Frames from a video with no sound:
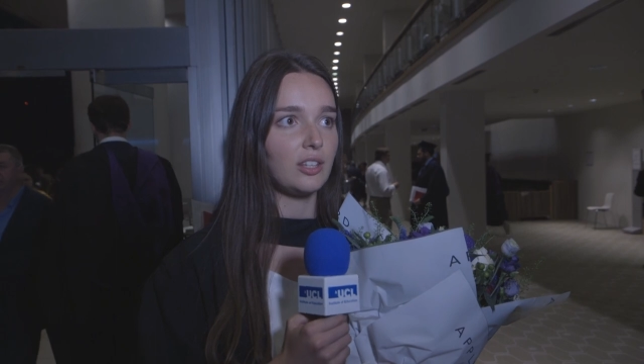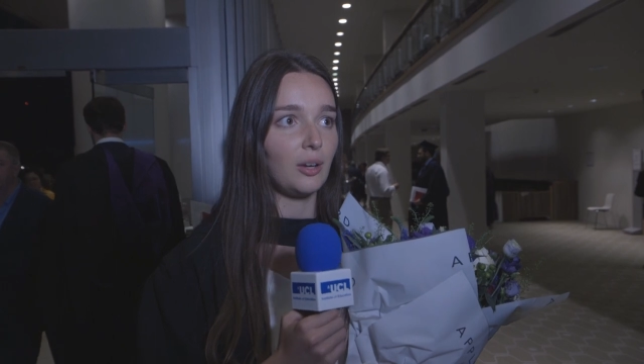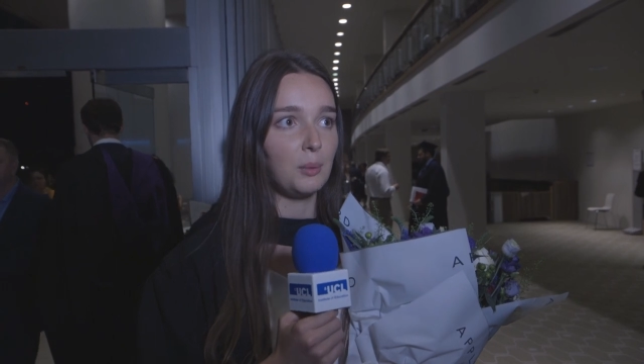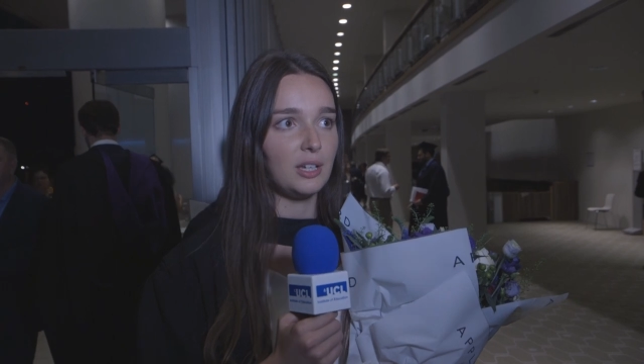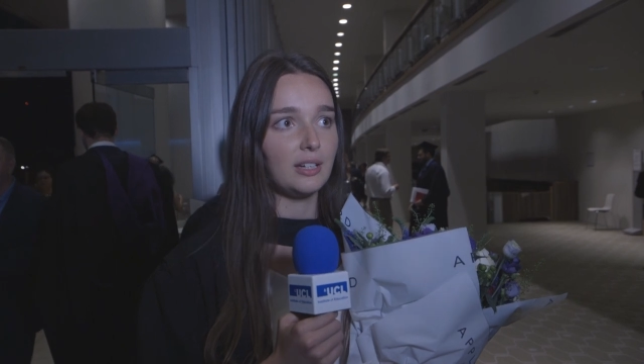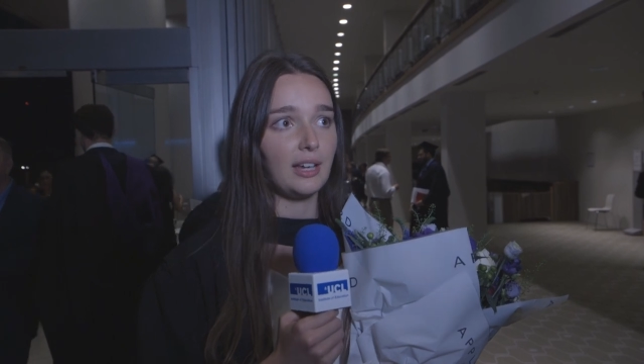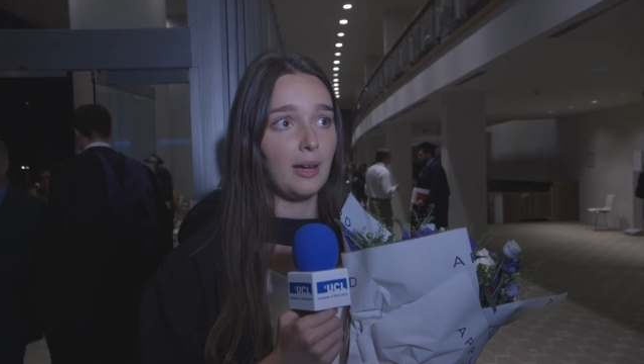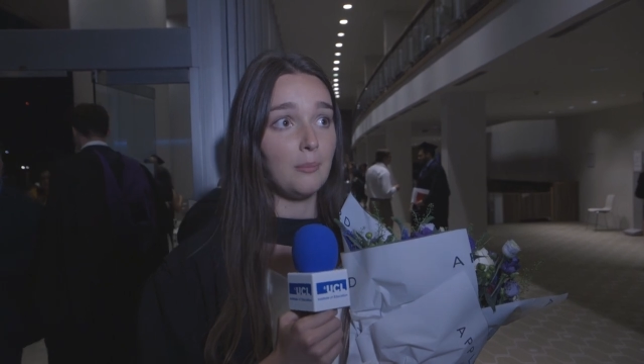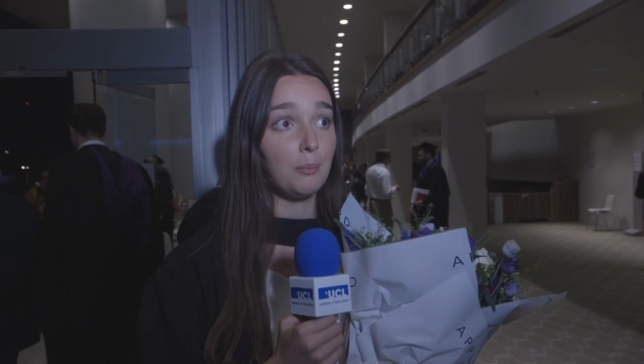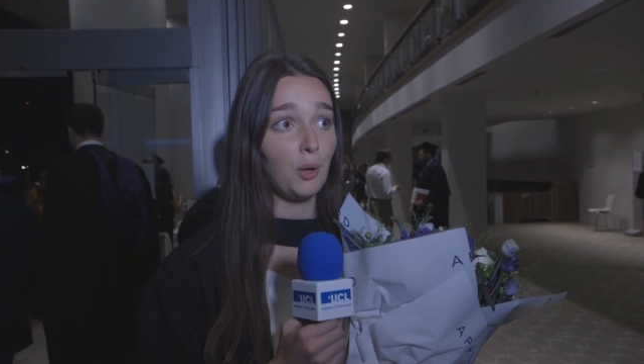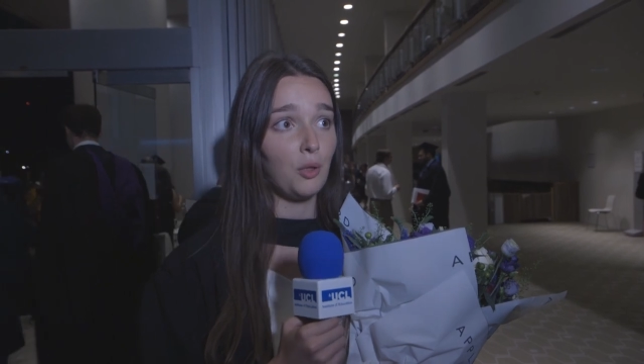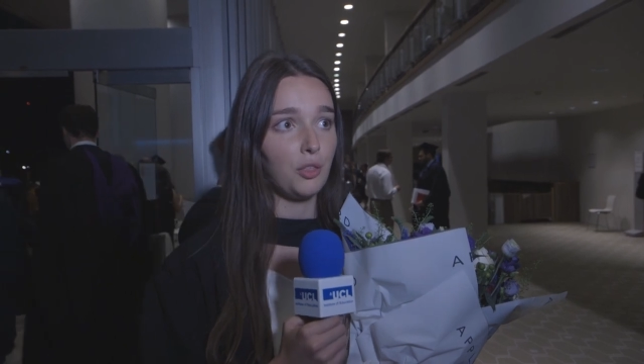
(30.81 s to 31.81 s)
that we could
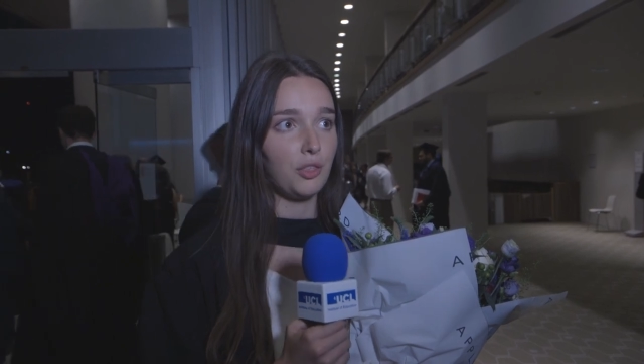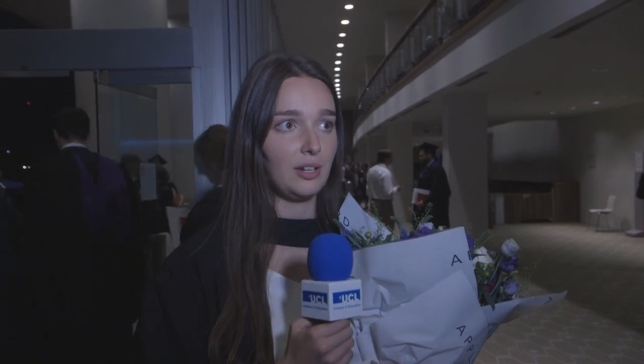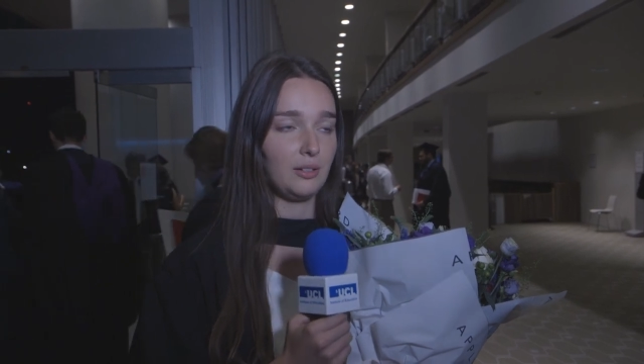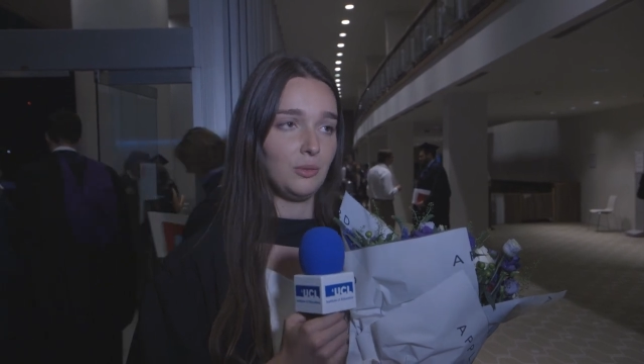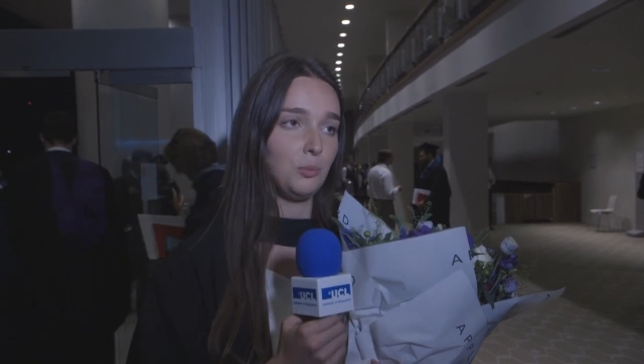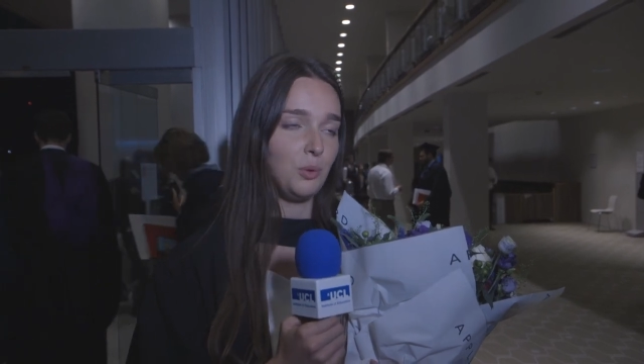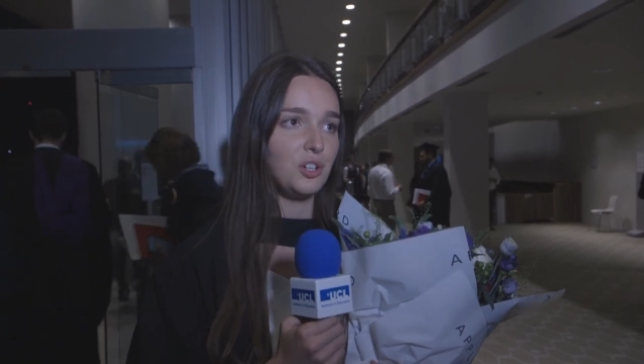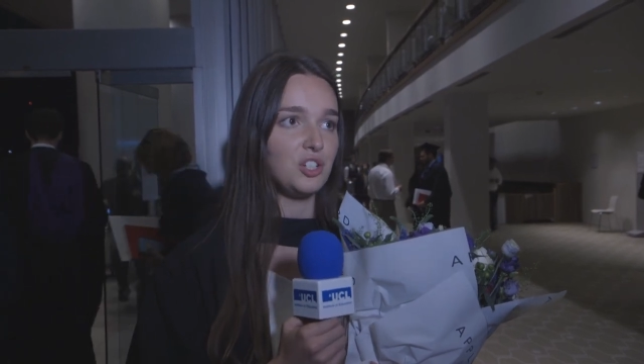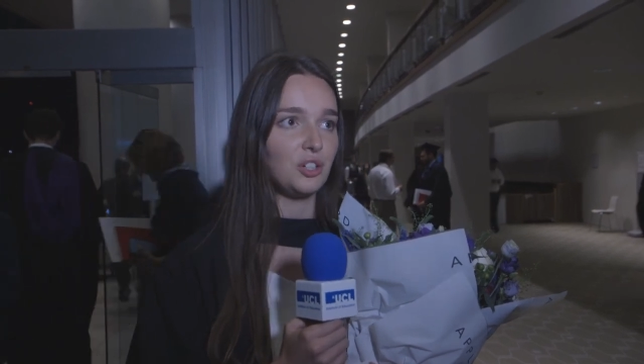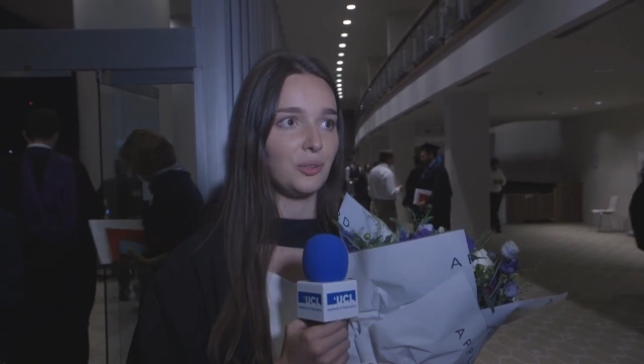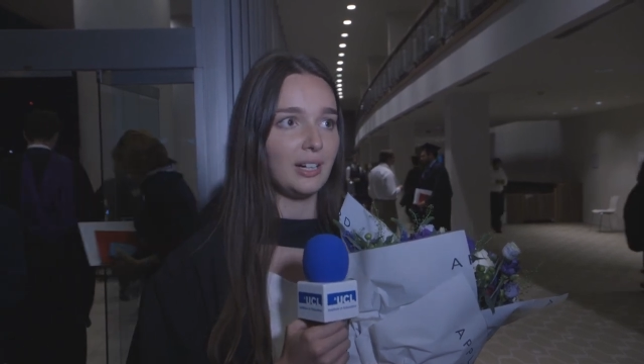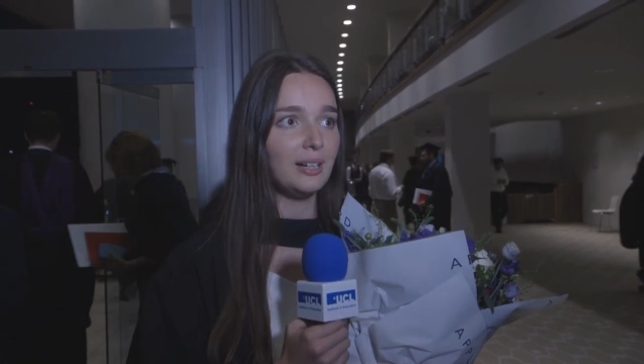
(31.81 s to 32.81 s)
get both in one
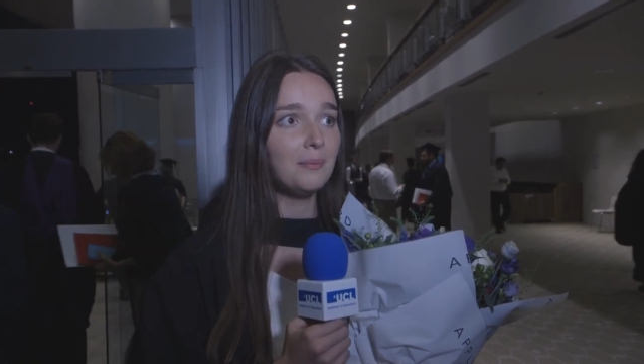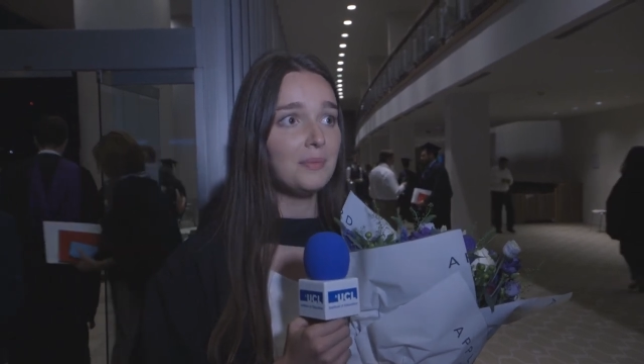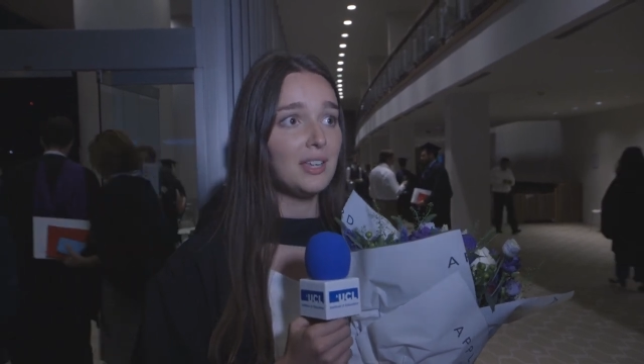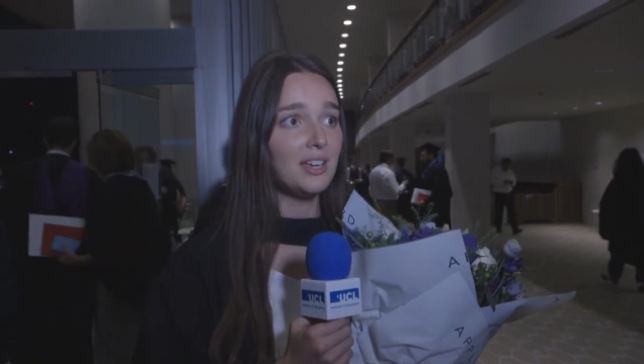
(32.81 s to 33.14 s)
degree.